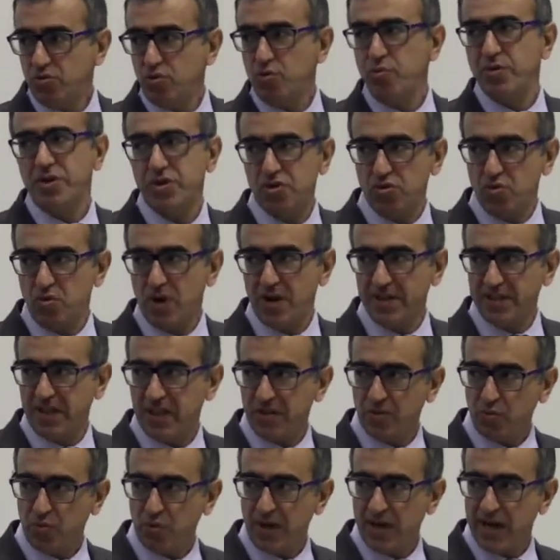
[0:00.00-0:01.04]
To be sure
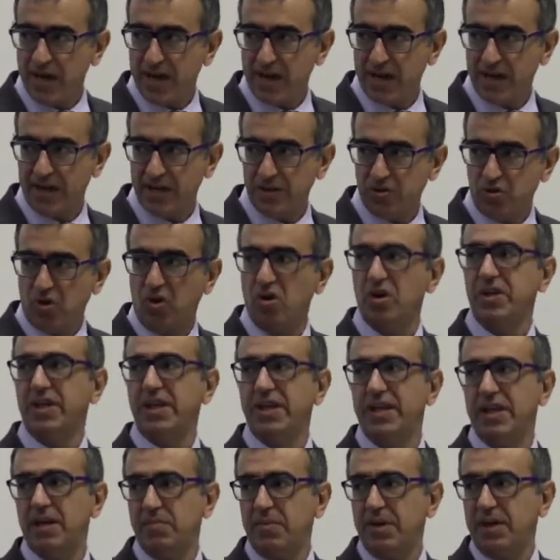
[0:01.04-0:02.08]
that we are
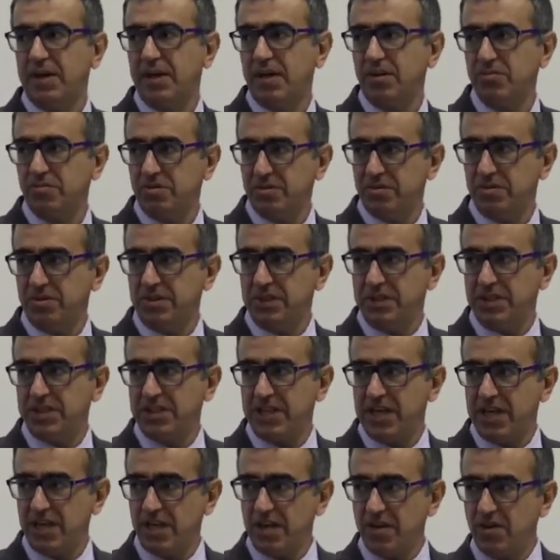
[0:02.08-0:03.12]
talking about the
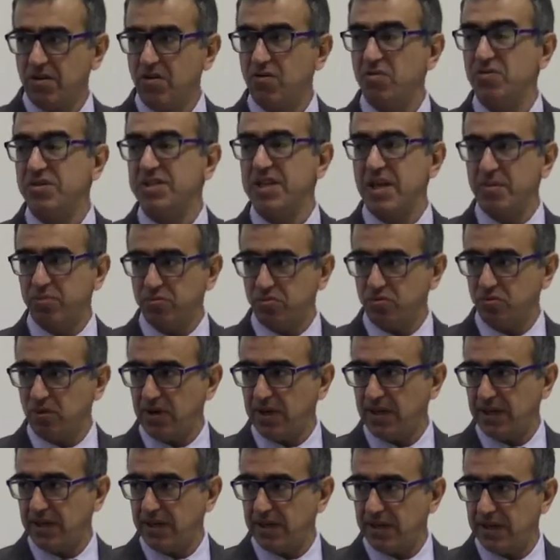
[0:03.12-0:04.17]
same
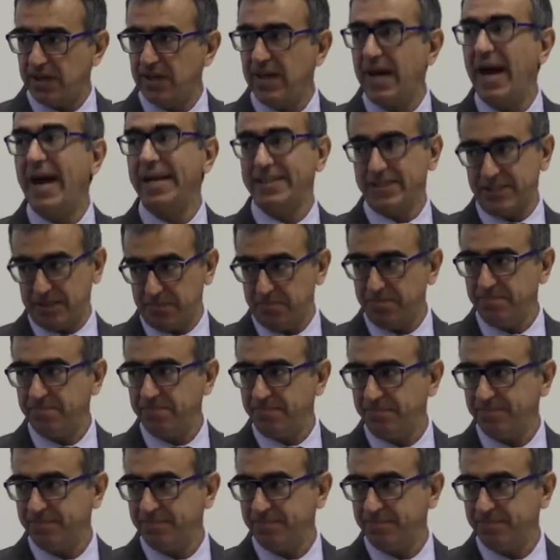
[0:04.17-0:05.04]
conceptual item.